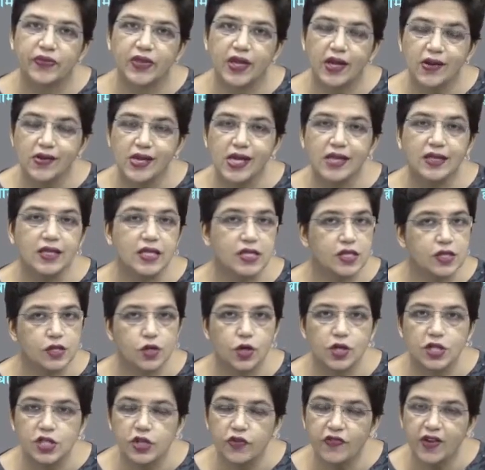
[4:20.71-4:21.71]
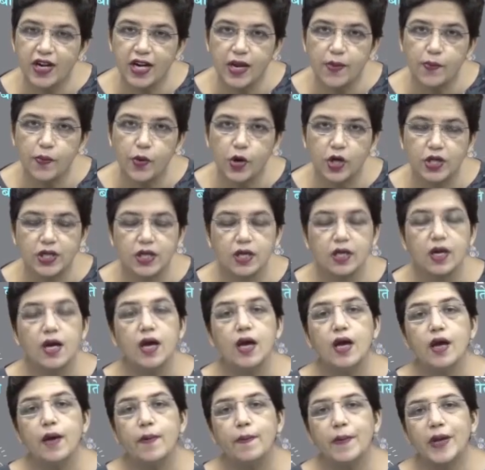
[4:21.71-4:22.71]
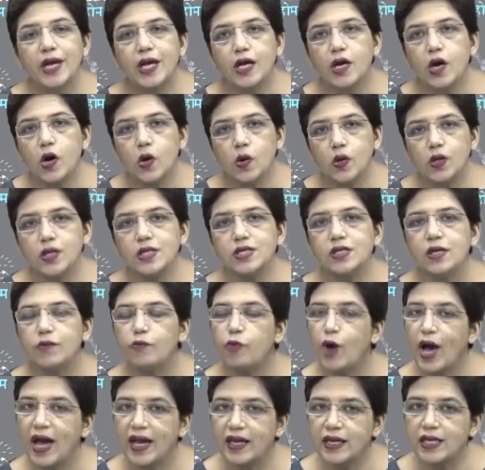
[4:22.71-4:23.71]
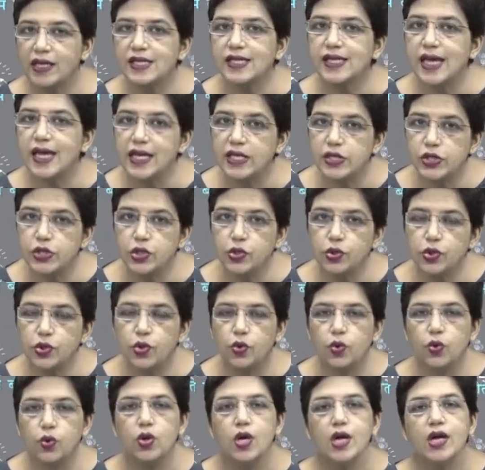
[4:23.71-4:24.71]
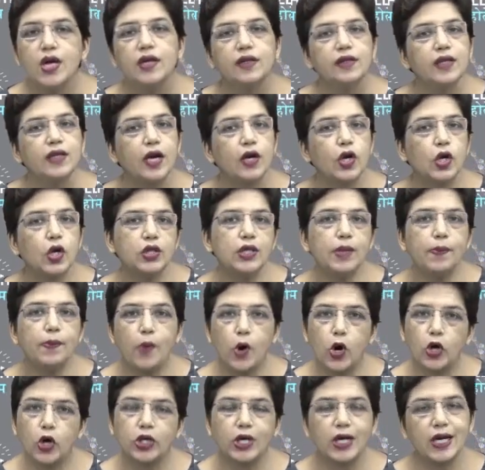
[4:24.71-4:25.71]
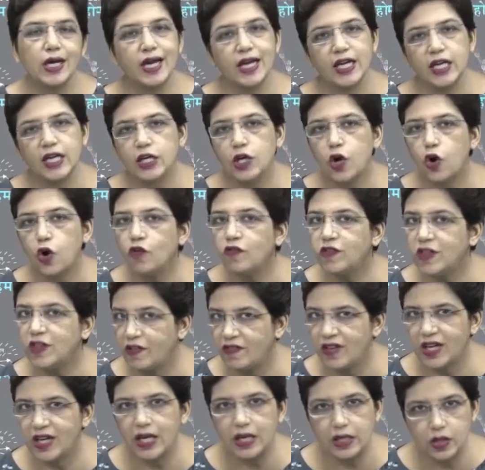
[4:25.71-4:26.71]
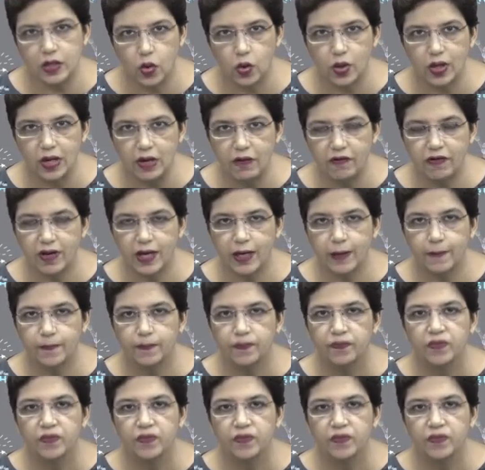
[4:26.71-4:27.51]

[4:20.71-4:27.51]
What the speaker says: Okay, this is also very important, because virus, as you know, they are on the borderline of living and non-living.